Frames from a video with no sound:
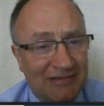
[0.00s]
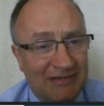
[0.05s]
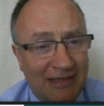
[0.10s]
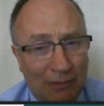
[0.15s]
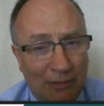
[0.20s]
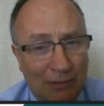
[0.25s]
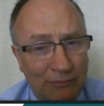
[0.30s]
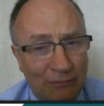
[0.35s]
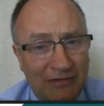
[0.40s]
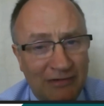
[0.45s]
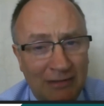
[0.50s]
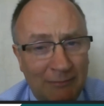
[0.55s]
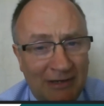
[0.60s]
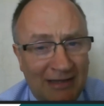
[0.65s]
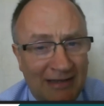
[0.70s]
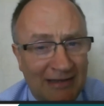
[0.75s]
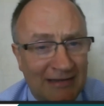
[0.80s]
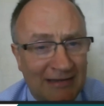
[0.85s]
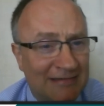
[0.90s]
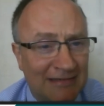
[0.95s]
But perhaps you
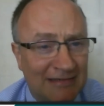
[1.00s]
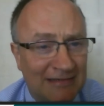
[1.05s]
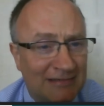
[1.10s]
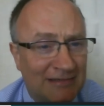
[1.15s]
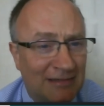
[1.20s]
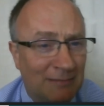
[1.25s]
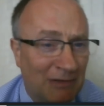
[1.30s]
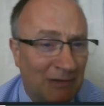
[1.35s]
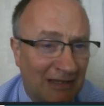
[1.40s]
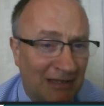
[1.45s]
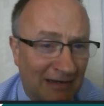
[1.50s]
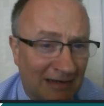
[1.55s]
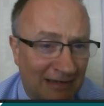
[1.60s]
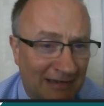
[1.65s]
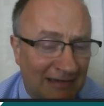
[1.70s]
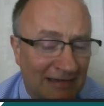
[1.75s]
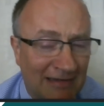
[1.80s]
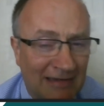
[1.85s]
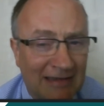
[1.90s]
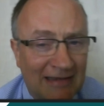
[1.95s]
could take us through a bit
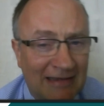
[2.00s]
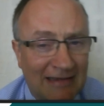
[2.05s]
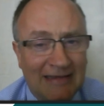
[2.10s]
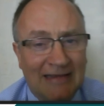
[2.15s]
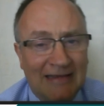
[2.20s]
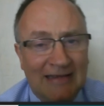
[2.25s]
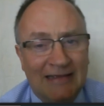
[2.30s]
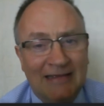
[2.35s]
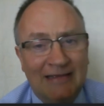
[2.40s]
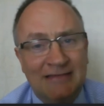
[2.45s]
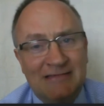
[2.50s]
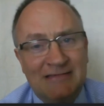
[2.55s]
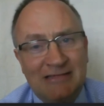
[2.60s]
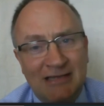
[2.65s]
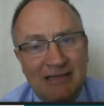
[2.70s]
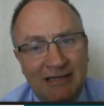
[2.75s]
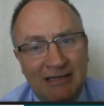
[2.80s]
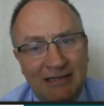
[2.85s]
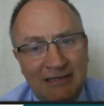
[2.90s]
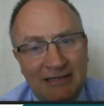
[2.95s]
about what you've
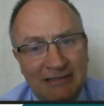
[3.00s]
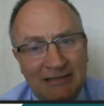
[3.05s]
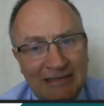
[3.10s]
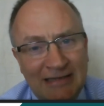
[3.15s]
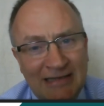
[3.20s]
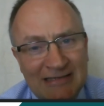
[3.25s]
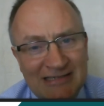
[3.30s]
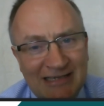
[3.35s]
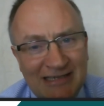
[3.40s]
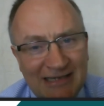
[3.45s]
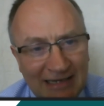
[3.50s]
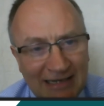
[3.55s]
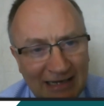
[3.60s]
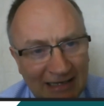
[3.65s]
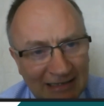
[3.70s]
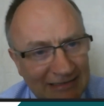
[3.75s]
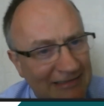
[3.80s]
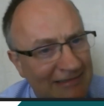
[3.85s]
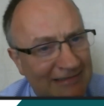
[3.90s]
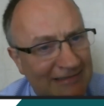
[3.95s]
done in the past to
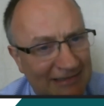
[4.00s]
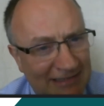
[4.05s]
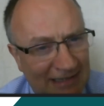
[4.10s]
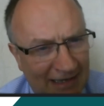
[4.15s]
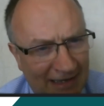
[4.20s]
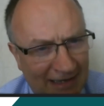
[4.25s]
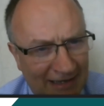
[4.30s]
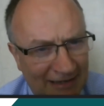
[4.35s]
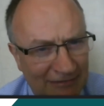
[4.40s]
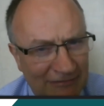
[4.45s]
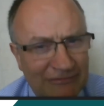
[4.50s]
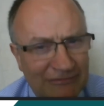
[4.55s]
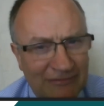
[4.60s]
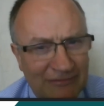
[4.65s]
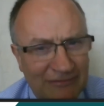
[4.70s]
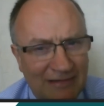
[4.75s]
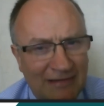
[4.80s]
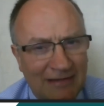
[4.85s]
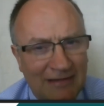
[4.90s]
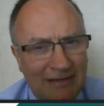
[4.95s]
manage the
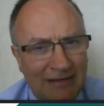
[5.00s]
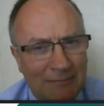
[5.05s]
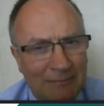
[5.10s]
discount,